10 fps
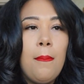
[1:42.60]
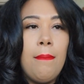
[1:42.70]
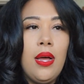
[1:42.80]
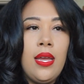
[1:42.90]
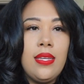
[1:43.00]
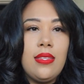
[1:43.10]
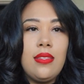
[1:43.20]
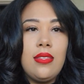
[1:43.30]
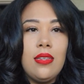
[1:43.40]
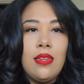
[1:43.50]
But
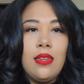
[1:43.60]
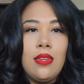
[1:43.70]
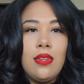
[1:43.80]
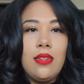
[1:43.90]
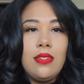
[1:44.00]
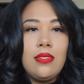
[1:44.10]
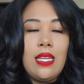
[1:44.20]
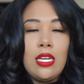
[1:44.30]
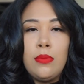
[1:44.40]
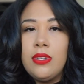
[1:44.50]
the
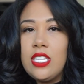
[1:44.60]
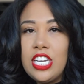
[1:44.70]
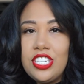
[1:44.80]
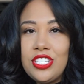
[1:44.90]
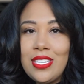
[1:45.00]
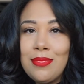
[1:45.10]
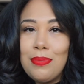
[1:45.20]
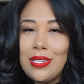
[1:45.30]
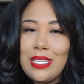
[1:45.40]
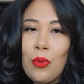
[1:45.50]
documentation,
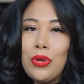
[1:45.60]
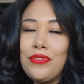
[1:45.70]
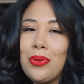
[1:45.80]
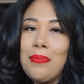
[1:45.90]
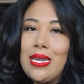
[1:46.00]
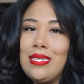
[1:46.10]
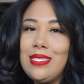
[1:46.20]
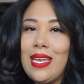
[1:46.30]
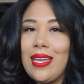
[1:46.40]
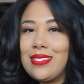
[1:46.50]
because I went from
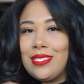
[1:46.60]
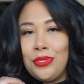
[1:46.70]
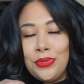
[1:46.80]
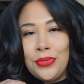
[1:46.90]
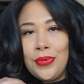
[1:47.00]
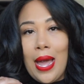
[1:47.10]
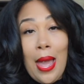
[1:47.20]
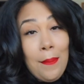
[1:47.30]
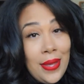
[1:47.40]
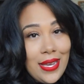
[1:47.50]
Meditech to
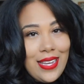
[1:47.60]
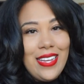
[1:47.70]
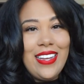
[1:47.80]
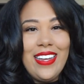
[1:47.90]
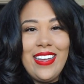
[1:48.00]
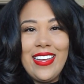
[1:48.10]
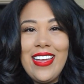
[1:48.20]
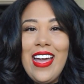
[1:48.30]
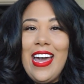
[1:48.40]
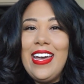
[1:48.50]
Epic,
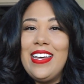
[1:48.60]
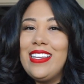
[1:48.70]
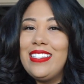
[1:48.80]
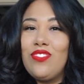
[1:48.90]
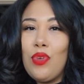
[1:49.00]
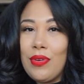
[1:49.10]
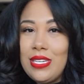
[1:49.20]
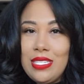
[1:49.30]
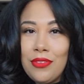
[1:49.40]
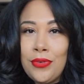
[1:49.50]
is very
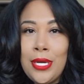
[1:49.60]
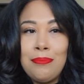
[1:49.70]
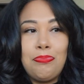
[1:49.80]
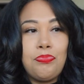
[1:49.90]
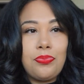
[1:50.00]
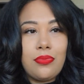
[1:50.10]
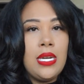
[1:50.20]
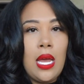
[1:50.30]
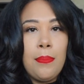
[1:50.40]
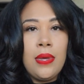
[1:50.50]
different.
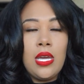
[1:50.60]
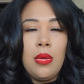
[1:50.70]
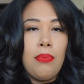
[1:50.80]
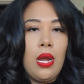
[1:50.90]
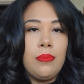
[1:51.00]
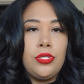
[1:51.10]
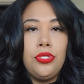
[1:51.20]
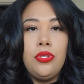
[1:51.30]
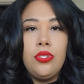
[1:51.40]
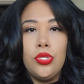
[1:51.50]
In Epic, it prompts you
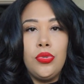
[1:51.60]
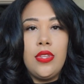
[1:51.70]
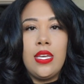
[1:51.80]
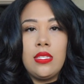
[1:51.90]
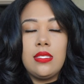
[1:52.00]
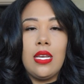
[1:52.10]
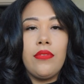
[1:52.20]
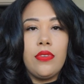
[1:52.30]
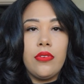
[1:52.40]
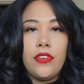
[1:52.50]
to do things like
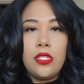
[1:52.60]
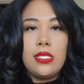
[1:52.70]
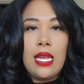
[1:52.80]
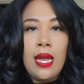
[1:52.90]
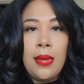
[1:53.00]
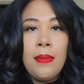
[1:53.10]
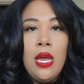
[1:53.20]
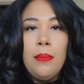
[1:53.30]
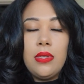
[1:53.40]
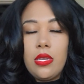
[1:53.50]
for the first time,
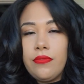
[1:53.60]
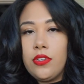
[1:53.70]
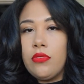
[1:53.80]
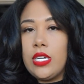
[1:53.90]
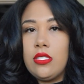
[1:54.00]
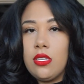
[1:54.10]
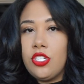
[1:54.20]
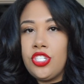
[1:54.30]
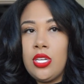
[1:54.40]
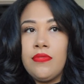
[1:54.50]
but then for the rest of the
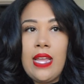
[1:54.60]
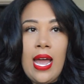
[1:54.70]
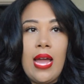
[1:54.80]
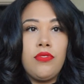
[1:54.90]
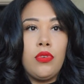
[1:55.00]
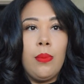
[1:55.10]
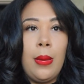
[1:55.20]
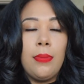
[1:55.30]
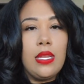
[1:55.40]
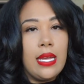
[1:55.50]
shift I have to
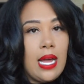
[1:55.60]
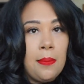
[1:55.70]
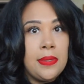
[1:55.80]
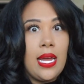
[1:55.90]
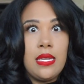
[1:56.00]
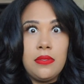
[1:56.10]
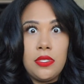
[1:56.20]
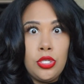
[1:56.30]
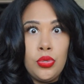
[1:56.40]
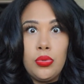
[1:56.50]
remember like I'm in
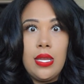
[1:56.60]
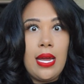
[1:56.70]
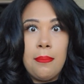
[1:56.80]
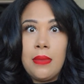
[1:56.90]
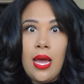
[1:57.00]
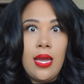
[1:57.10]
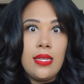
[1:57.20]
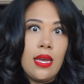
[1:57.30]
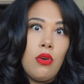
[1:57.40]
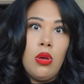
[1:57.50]
ICU, like I'm not
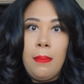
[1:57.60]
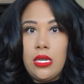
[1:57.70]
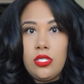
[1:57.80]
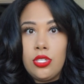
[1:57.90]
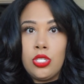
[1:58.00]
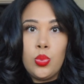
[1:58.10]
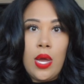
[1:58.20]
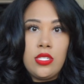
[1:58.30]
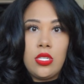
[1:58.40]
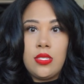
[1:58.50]
like on med surg where
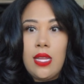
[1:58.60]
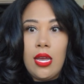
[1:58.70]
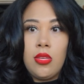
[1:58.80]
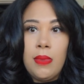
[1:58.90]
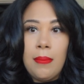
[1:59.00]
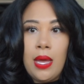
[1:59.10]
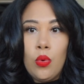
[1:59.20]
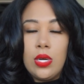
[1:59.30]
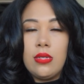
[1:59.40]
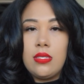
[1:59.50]
I just document my
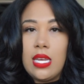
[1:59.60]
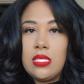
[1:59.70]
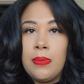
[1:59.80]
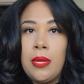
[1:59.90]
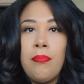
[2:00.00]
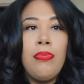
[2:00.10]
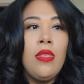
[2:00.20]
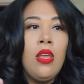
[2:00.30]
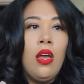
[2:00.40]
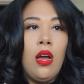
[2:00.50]
one assessment,
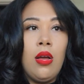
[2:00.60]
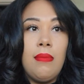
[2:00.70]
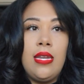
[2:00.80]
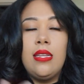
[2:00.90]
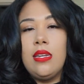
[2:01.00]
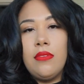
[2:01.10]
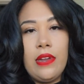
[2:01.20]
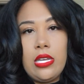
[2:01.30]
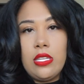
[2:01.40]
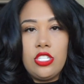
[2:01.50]
and then if
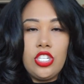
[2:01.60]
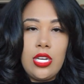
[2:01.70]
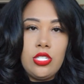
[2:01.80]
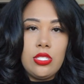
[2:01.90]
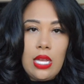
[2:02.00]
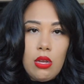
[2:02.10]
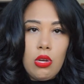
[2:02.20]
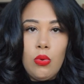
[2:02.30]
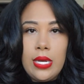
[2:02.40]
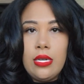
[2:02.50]
anything changes I'll
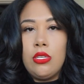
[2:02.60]
go in and,